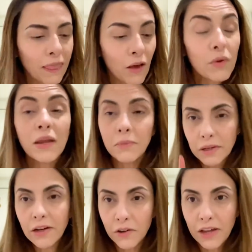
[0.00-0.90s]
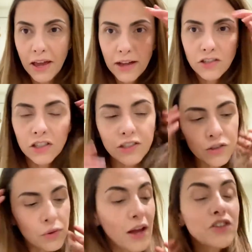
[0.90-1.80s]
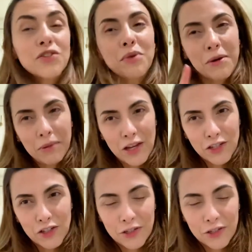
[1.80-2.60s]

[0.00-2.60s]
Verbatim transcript: When I'm in a hurry, I actually do. I just wear blush.